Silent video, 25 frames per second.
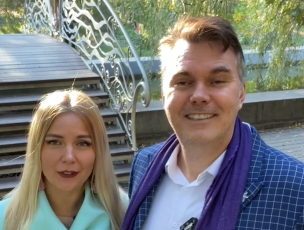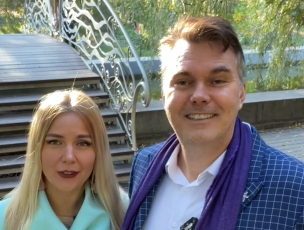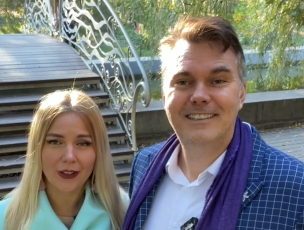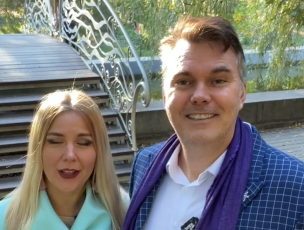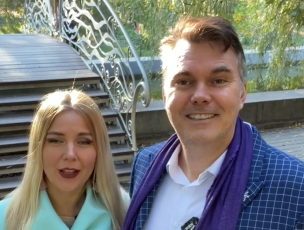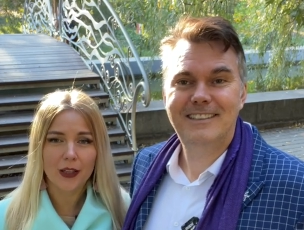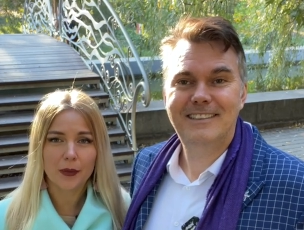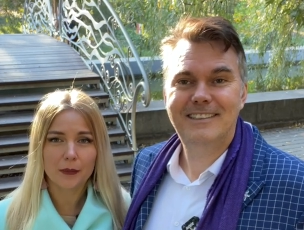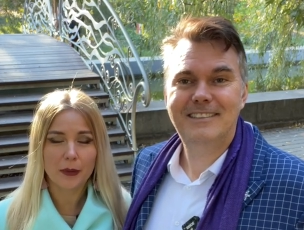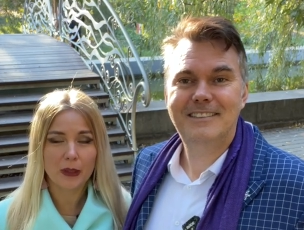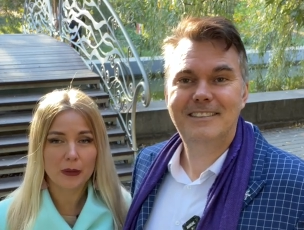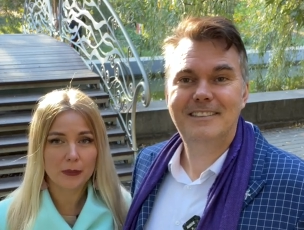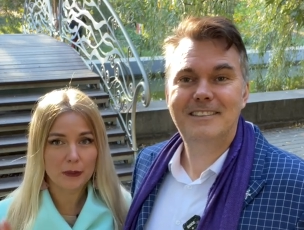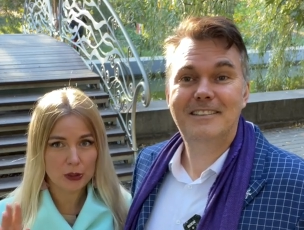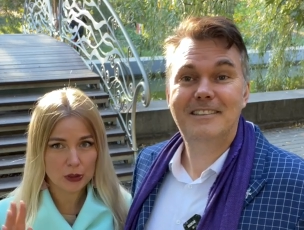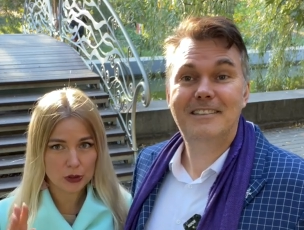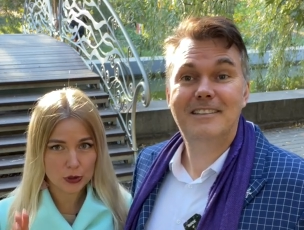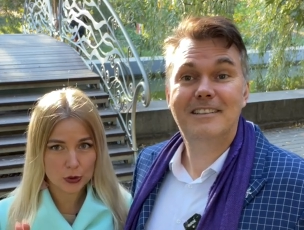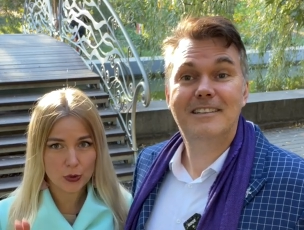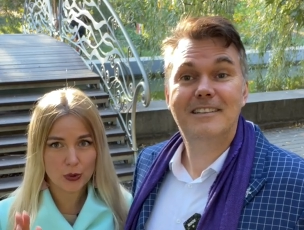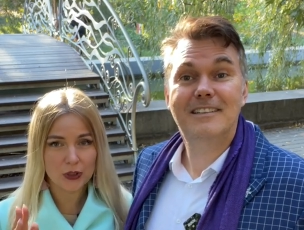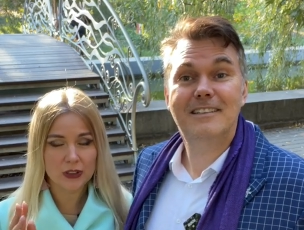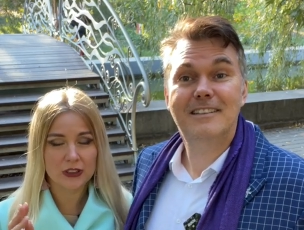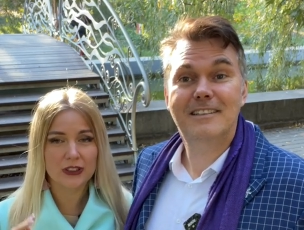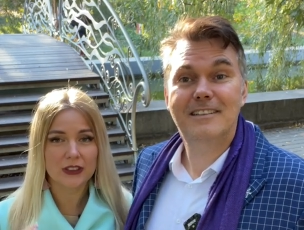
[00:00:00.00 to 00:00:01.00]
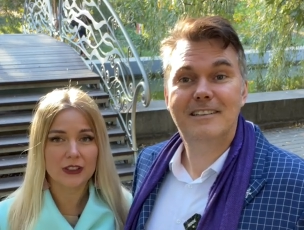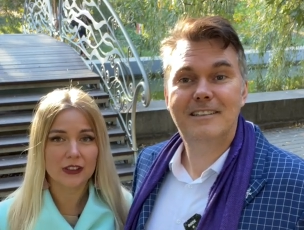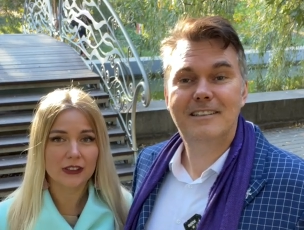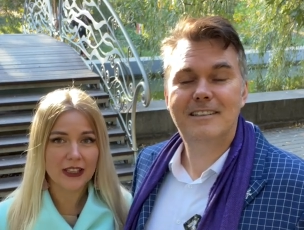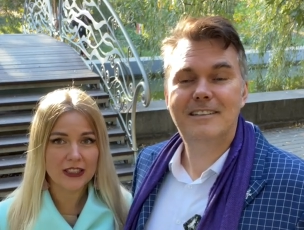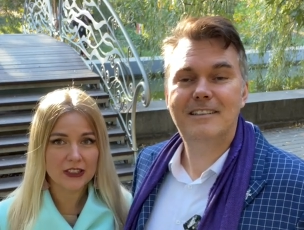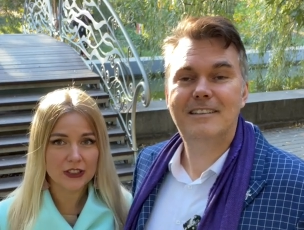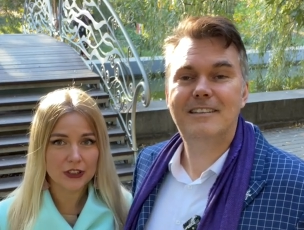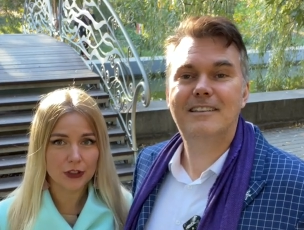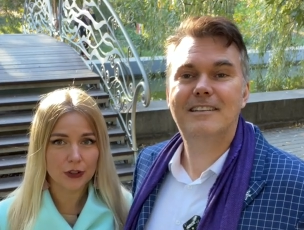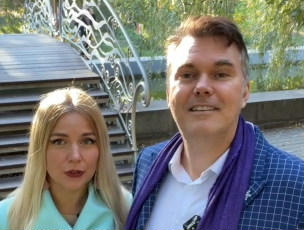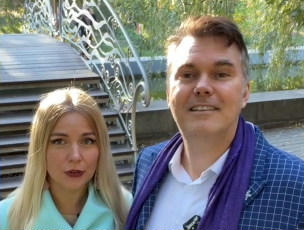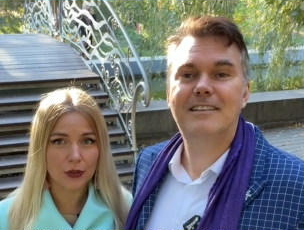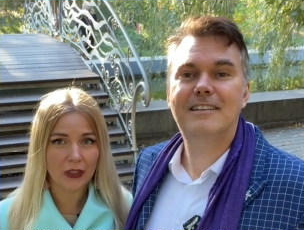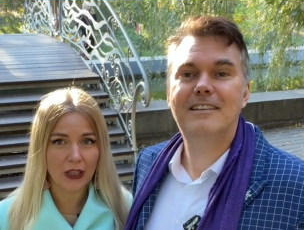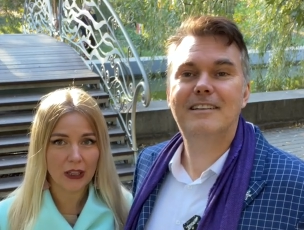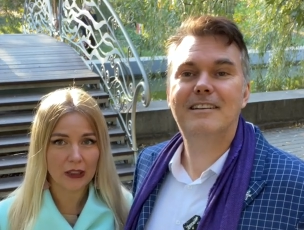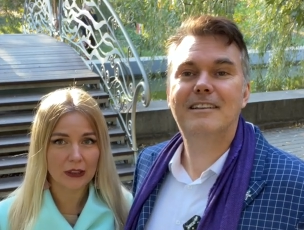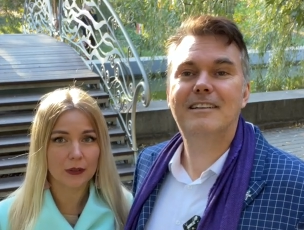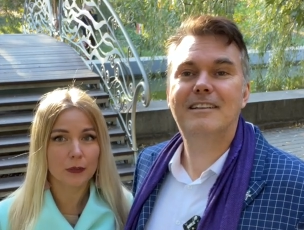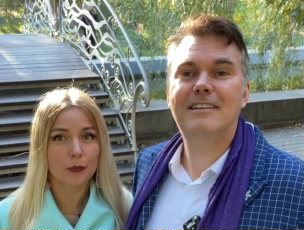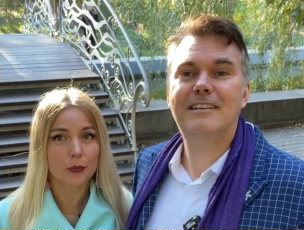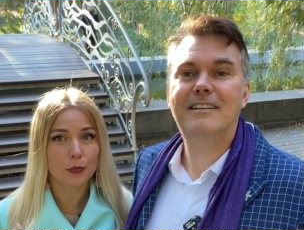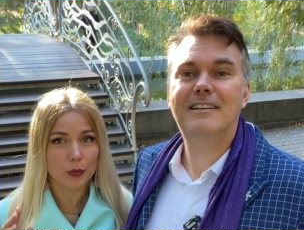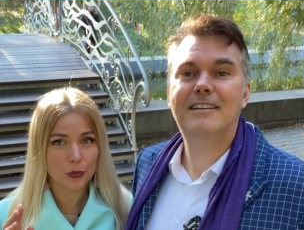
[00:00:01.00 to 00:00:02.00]
Speaker 1: but make sure later you can
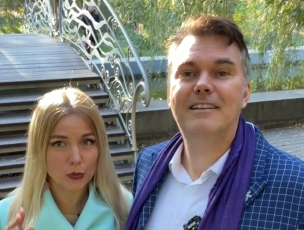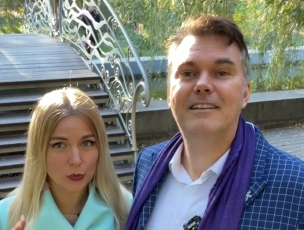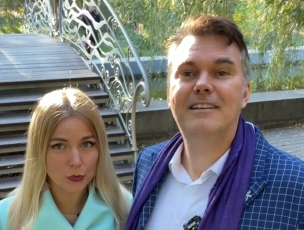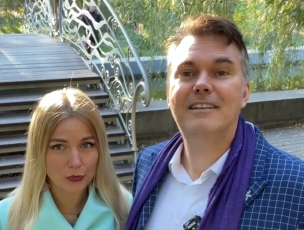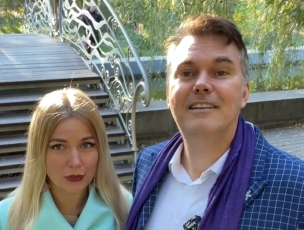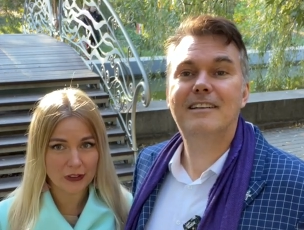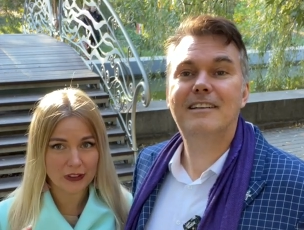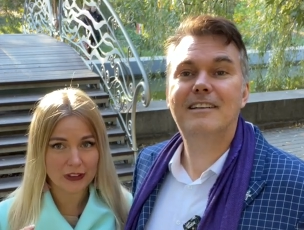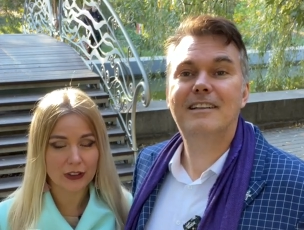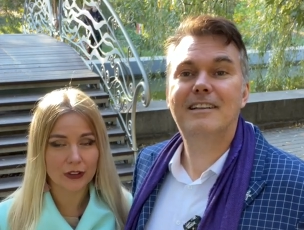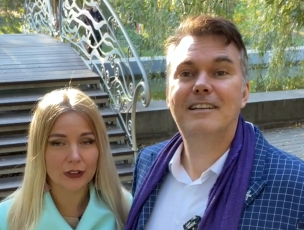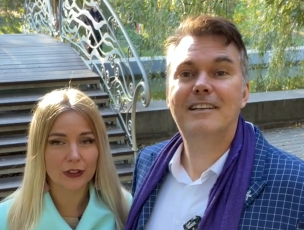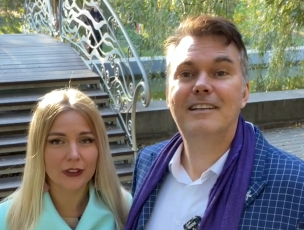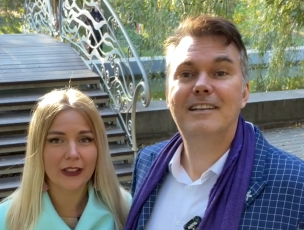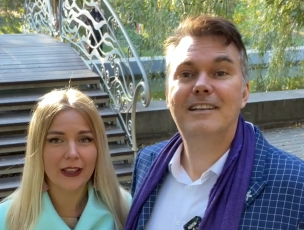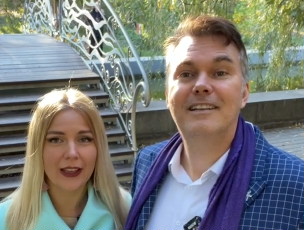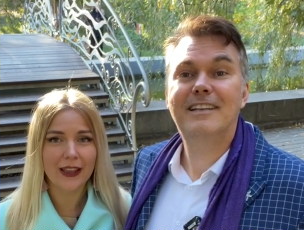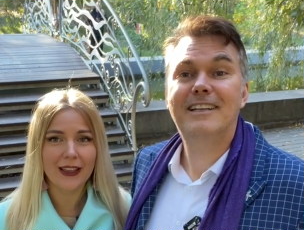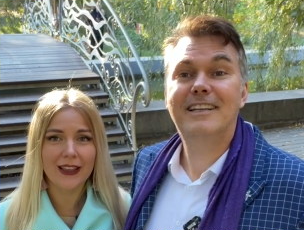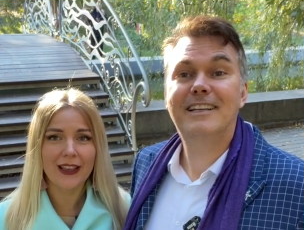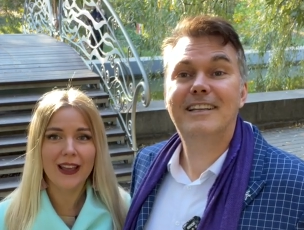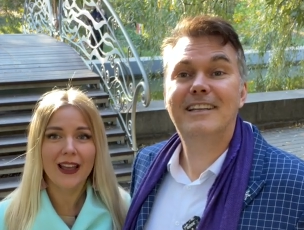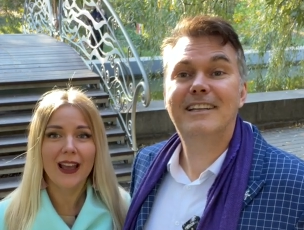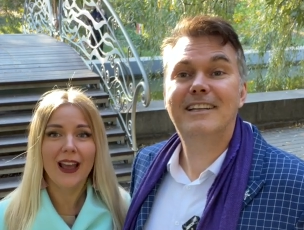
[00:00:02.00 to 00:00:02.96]
prove it, okay?